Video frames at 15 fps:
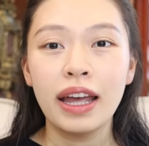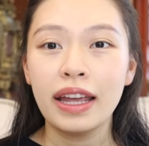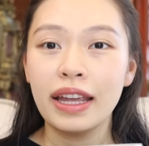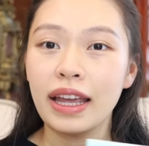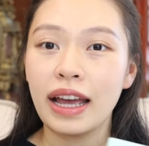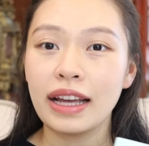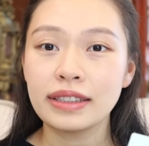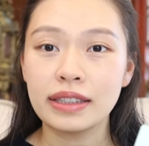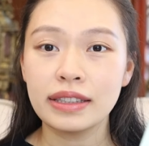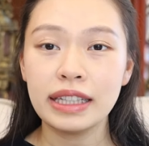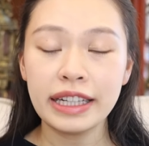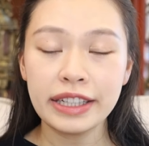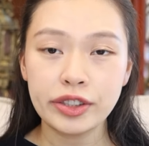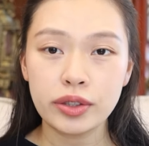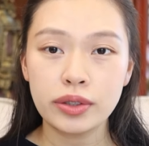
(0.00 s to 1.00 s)
He has a
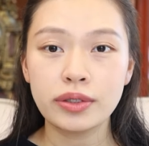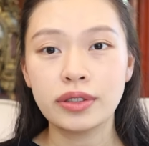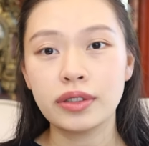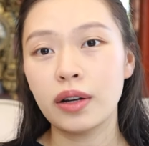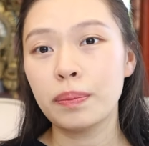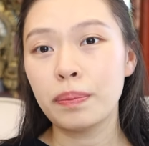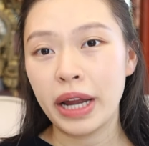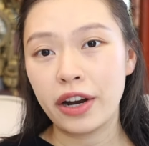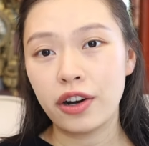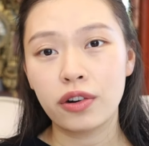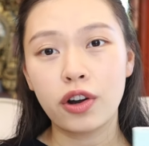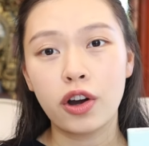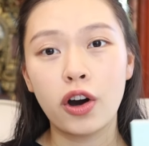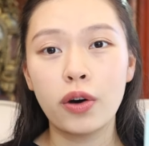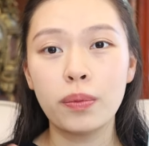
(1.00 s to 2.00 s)
teacher, a bear
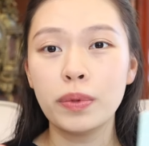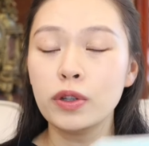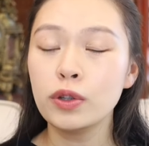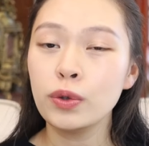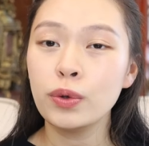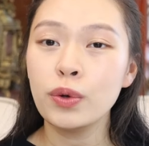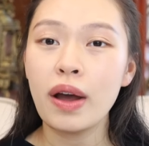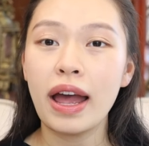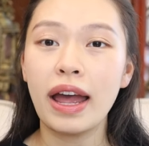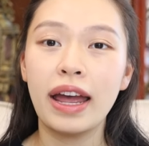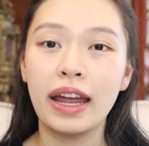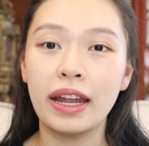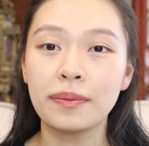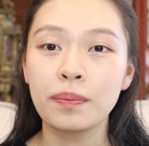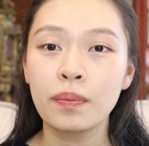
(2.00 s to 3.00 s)
called Baloo,
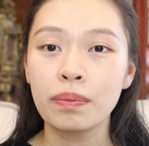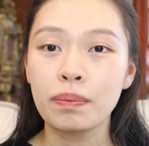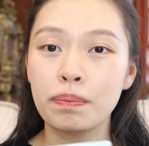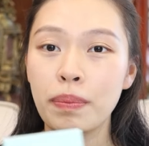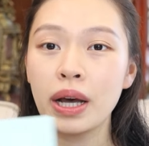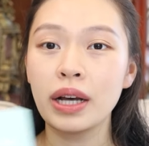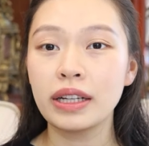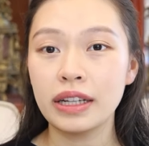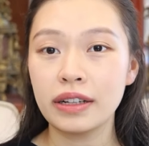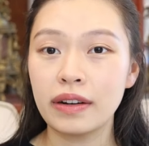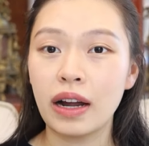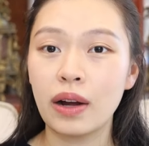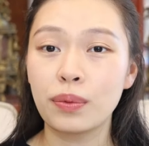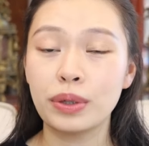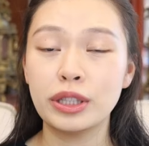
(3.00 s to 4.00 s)
and
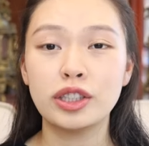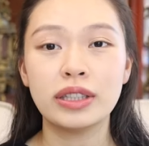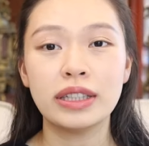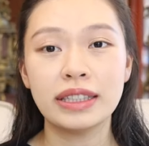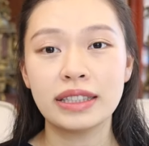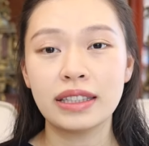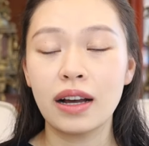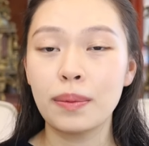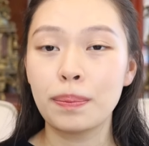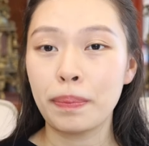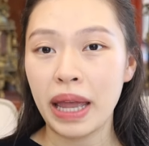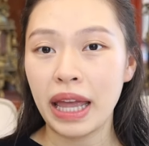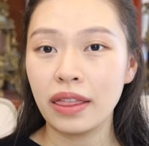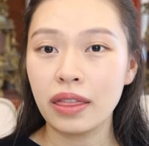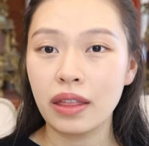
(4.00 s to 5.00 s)
Bagheera, which is a
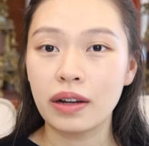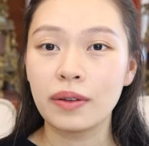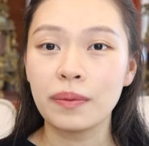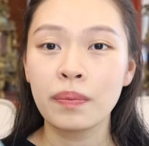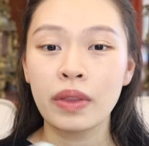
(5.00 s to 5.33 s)
panther,